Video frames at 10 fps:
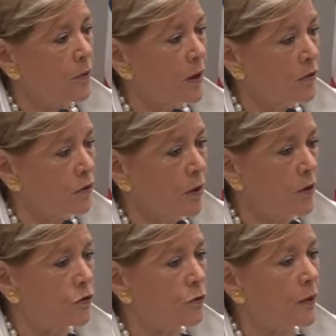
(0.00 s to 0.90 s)
He's
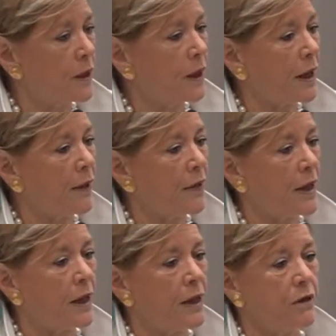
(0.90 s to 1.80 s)
going to speak, and
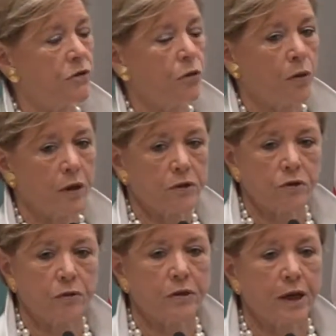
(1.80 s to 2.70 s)
then he's going
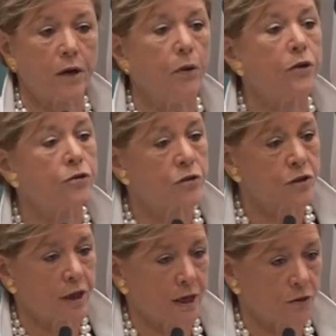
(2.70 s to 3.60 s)
to take
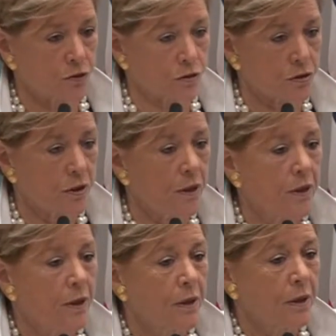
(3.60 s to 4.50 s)
questions and answers.
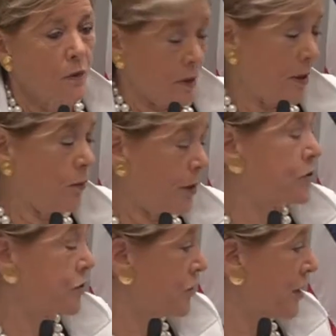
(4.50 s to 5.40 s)
Or
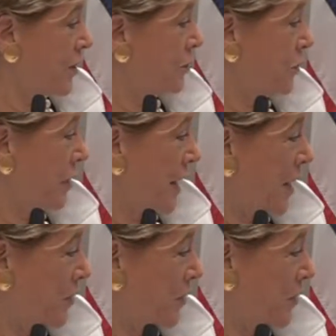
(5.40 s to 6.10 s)
questions, and he'll do the